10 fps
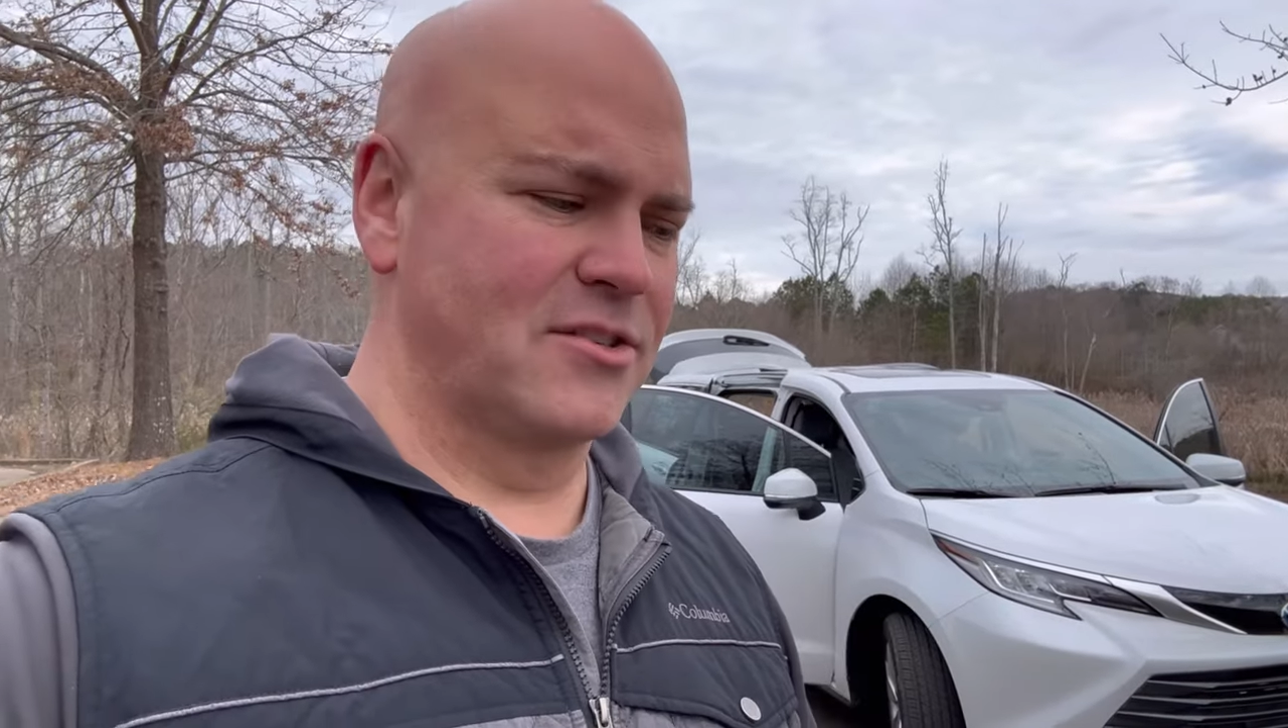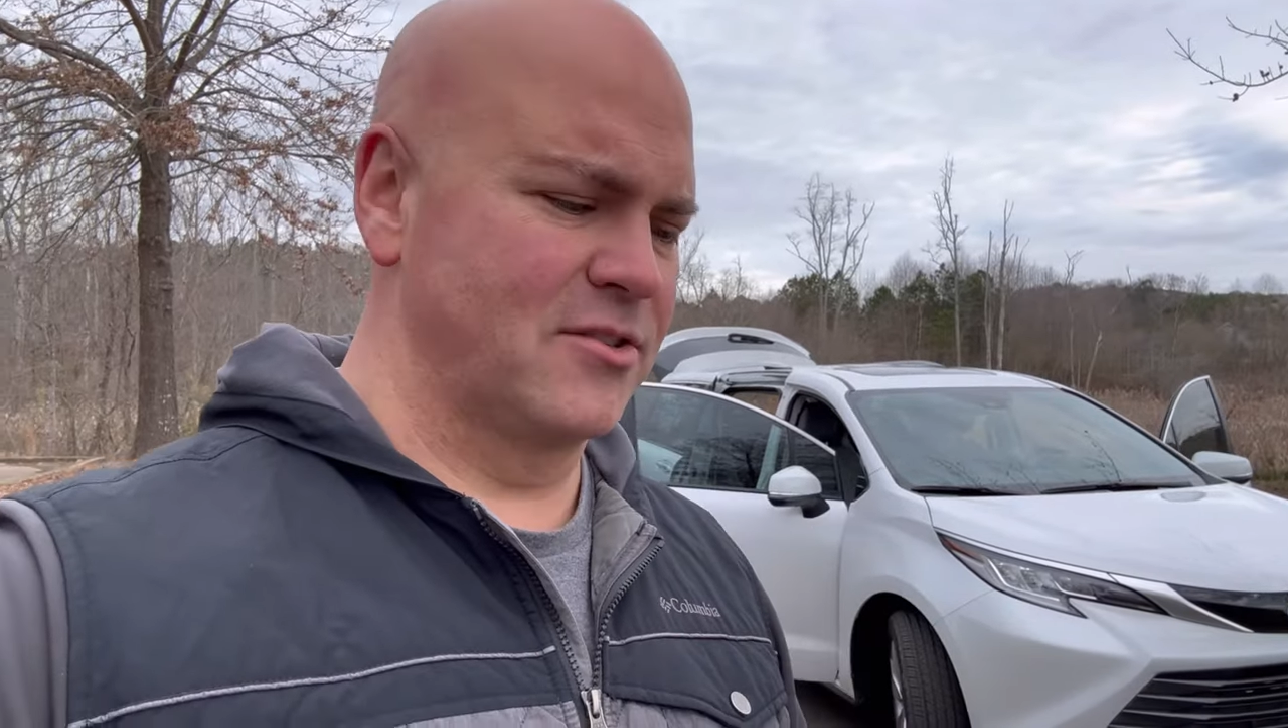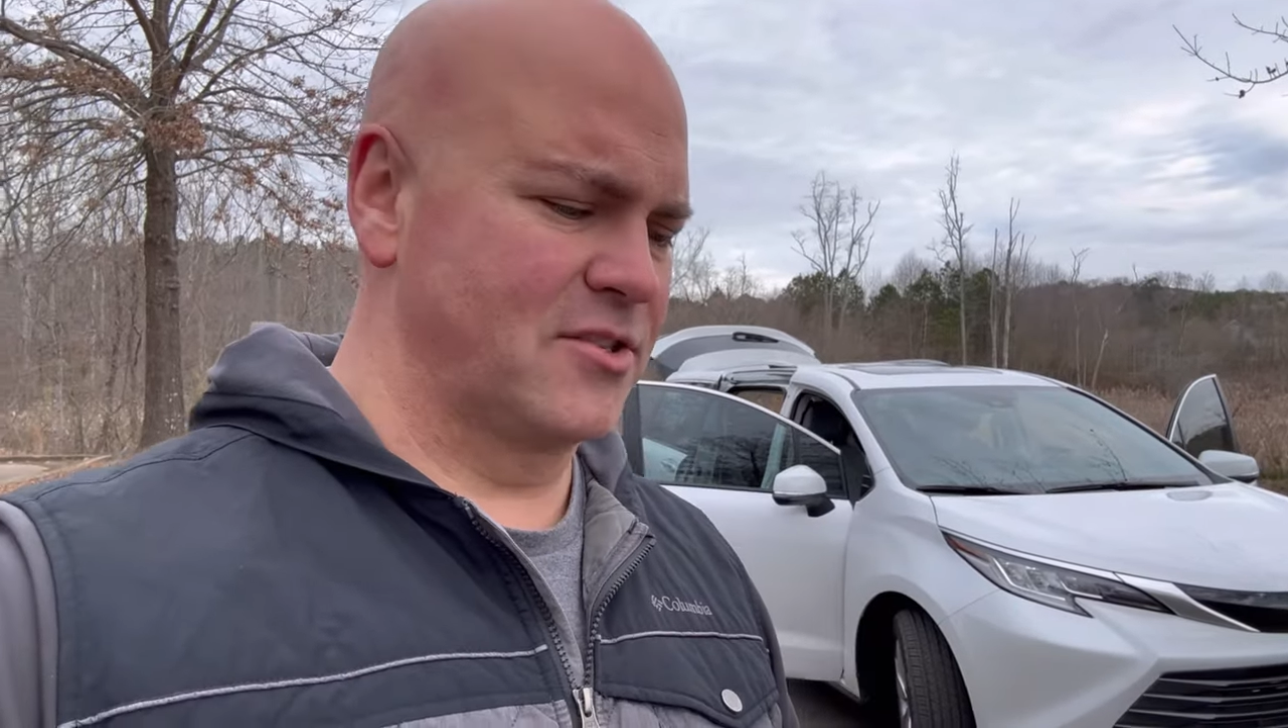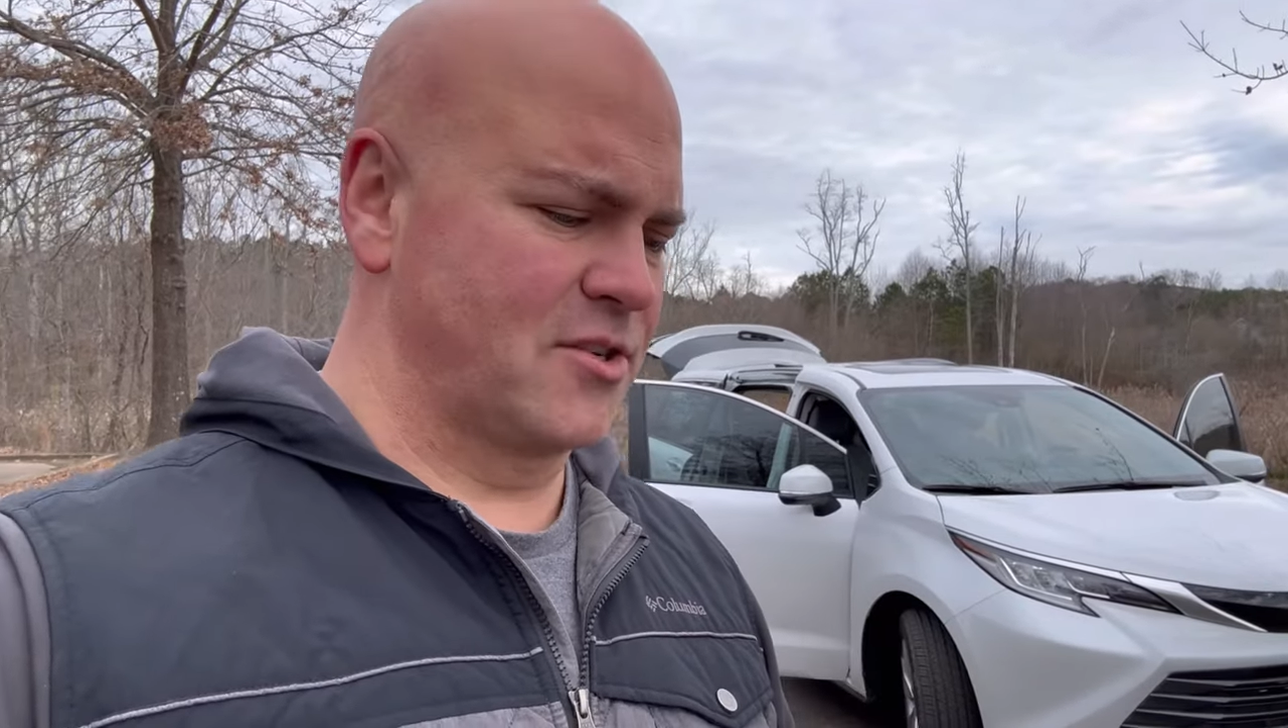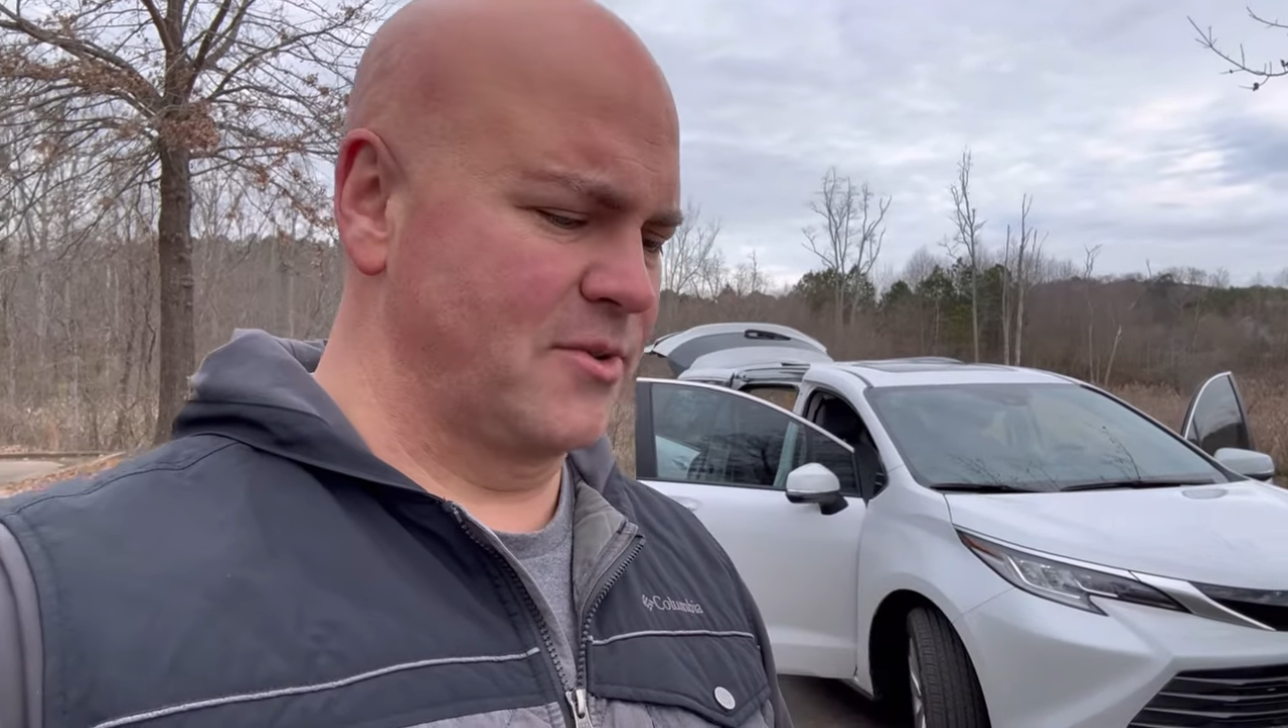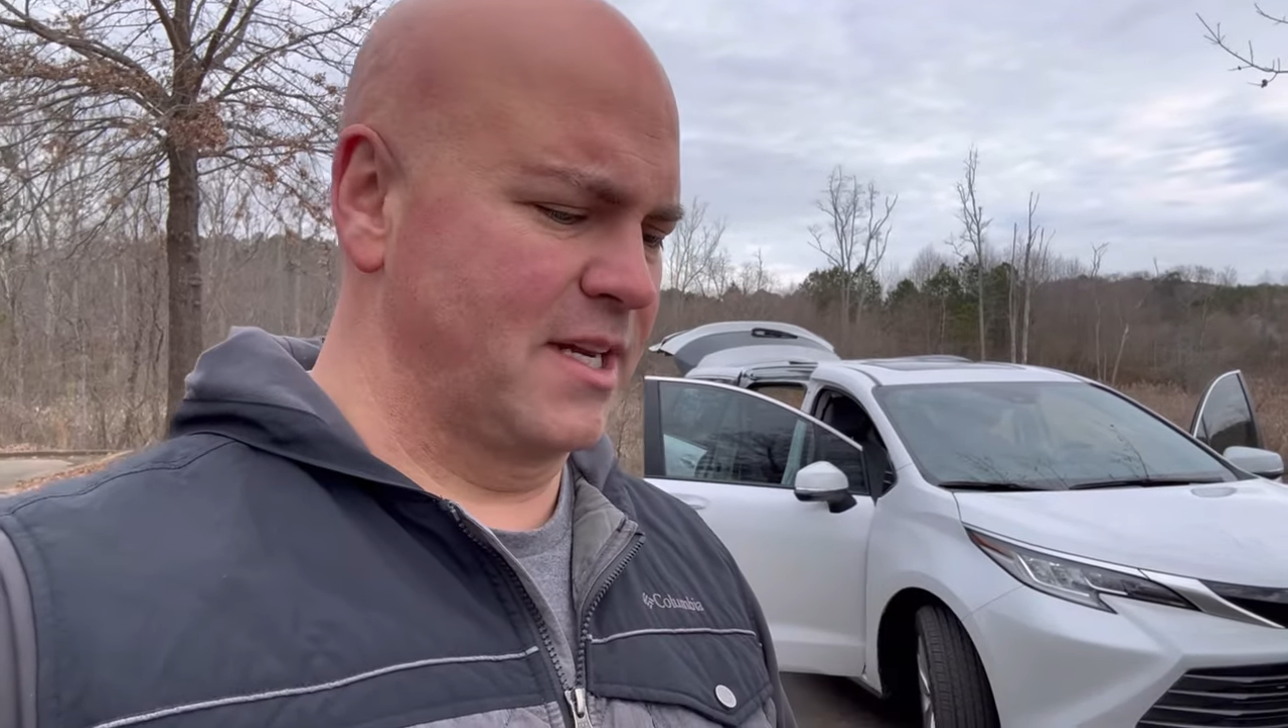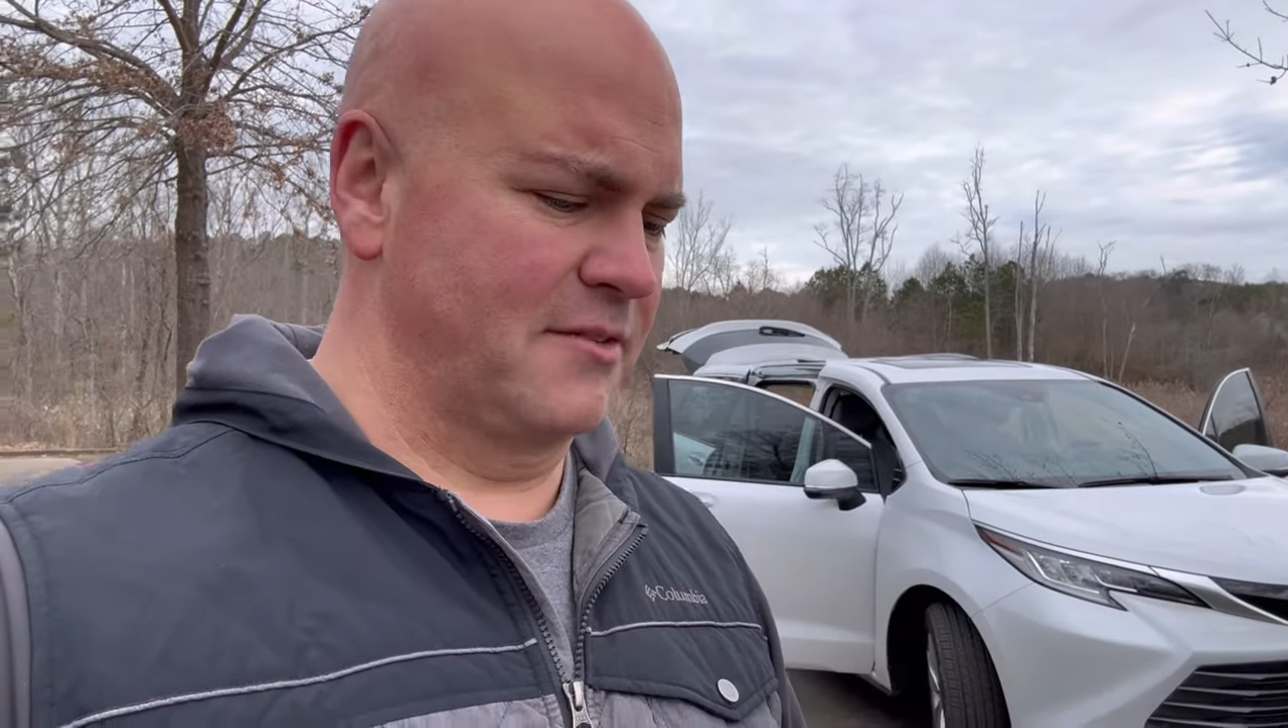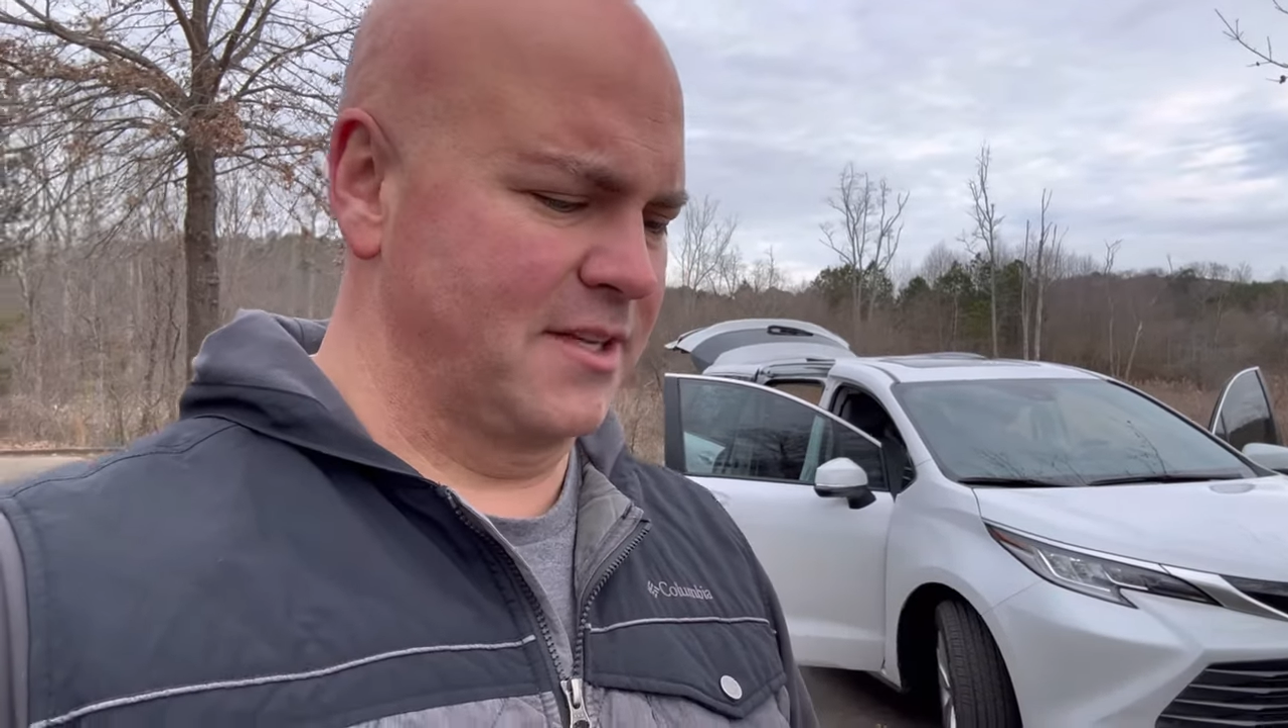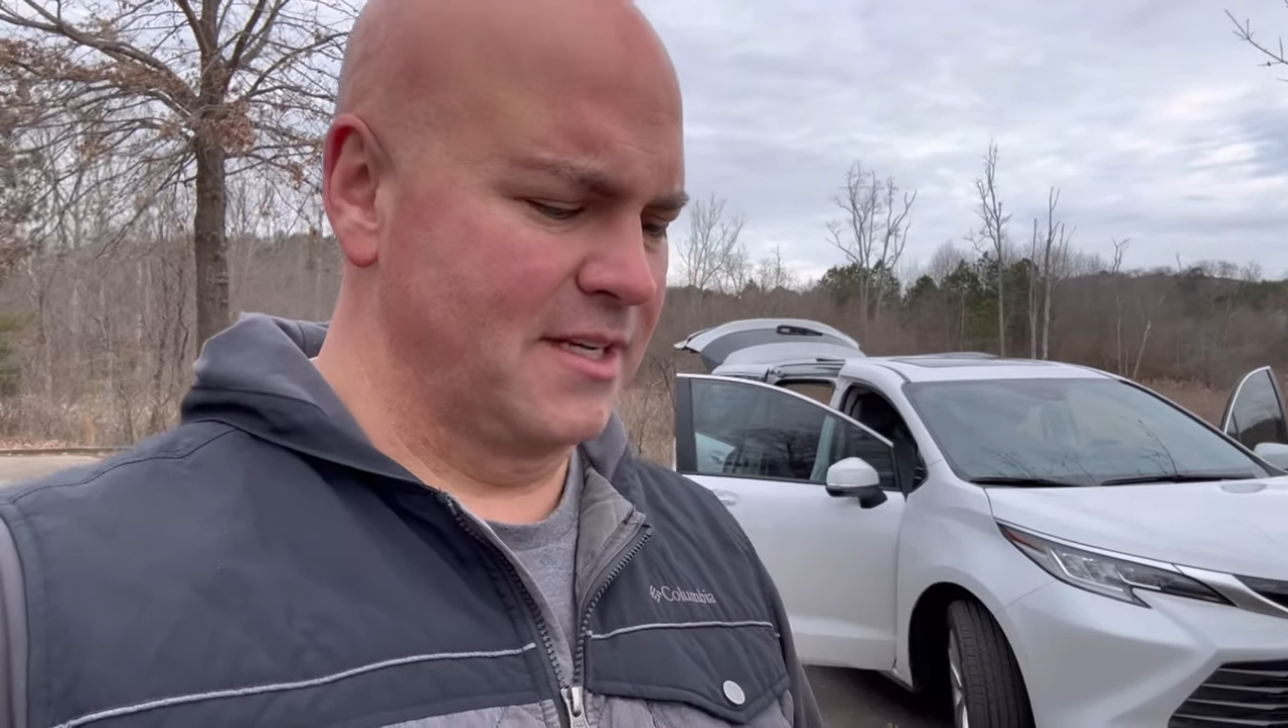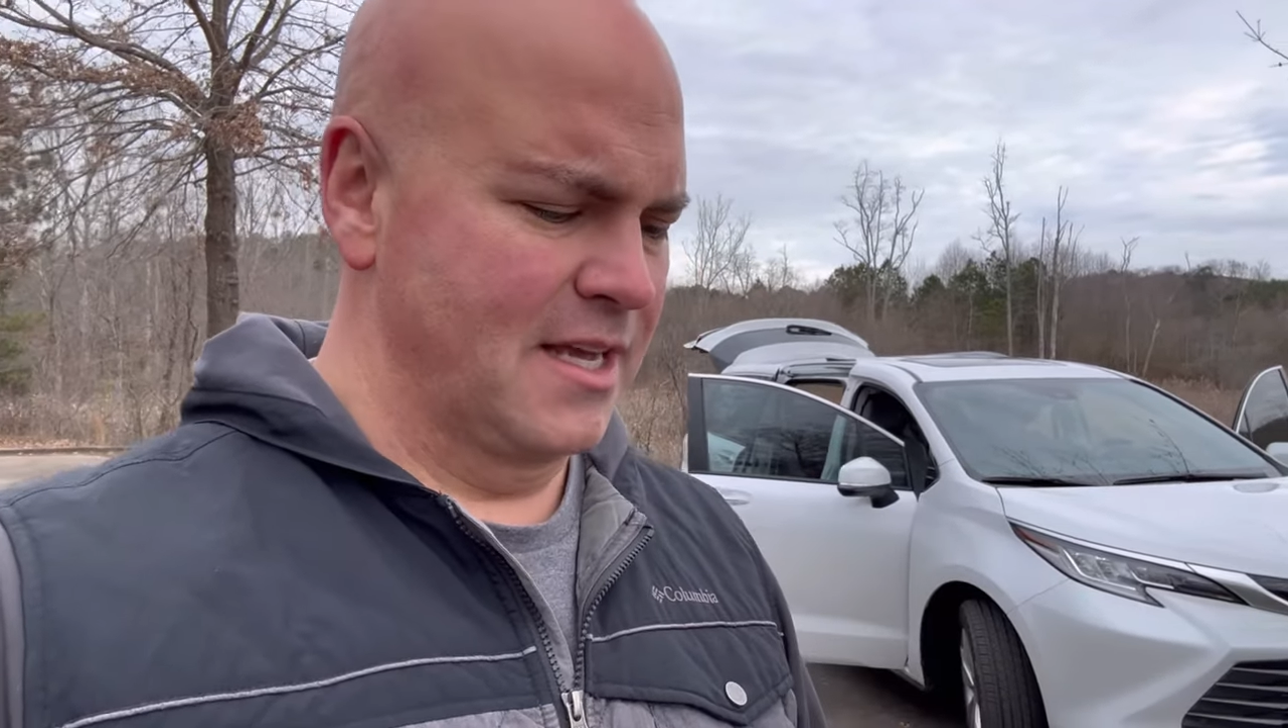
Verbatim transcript: to the screen of it.